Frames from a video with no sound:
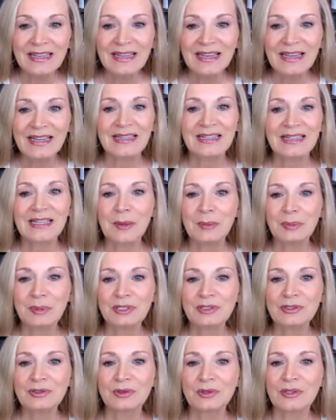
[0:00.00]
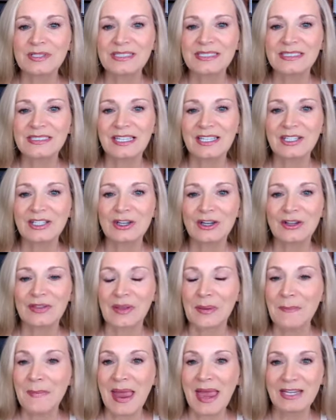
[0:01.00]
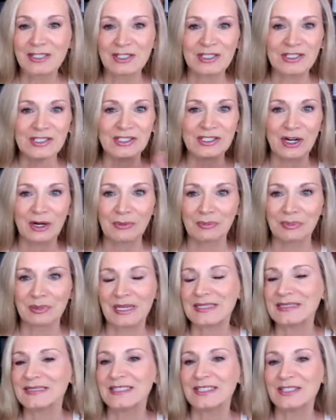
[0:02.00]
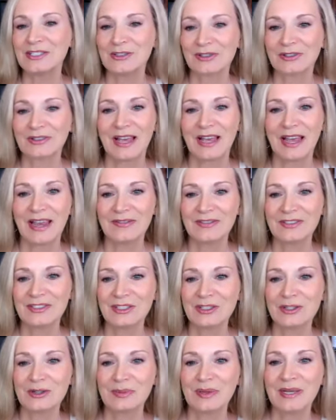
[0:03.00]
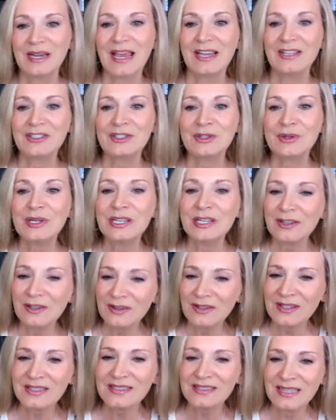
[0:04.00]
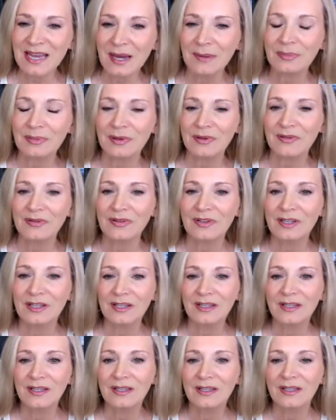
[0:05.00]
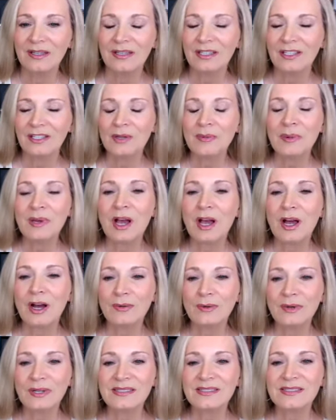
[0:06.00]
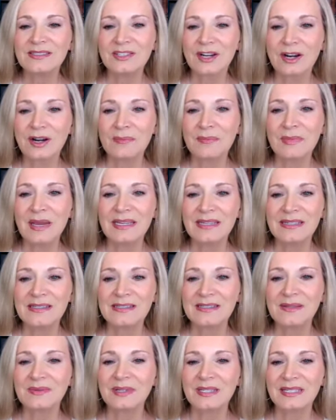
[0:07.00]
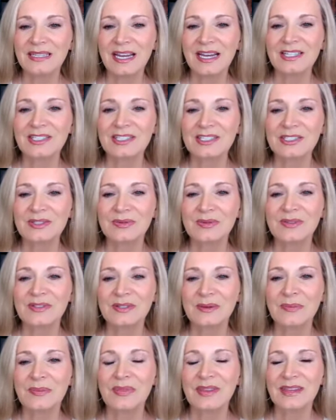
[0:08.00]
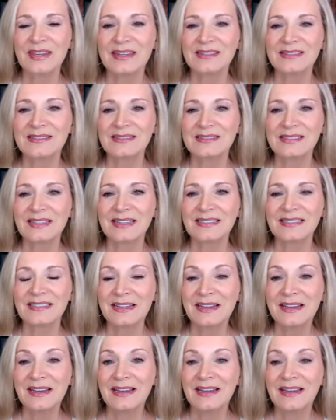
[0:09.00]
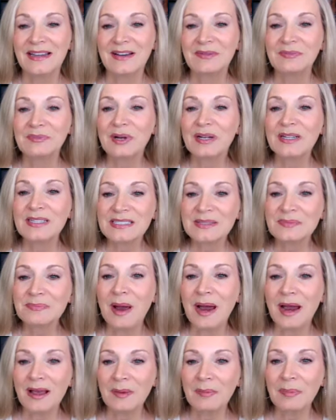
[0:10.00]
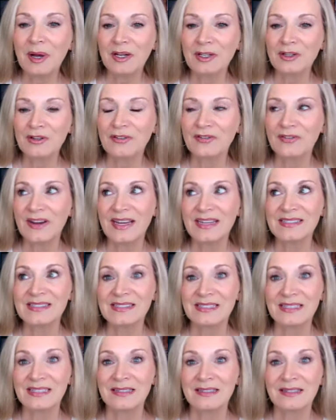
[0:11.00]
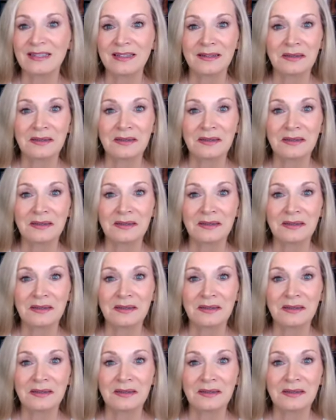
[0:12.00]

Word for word: and a couple of tools to let you, the magic start blessing your life too. But as you hear the examples, you may already start making some connections with some things that have brought a smile upon your face that